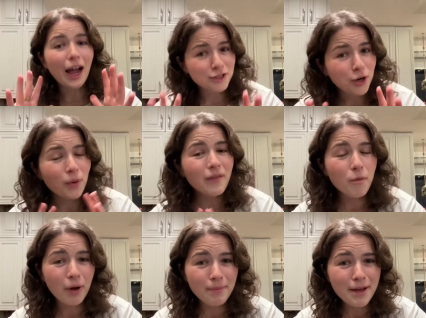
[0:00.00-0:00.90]
I don't have a
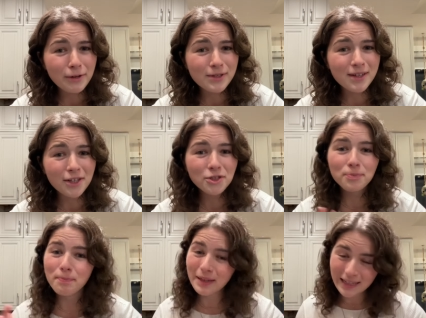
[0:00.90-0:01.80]
bread maker's
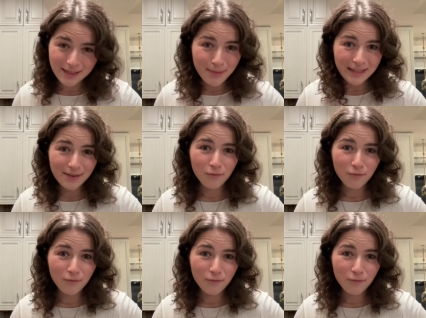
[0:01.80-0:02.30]
touch, but let's make some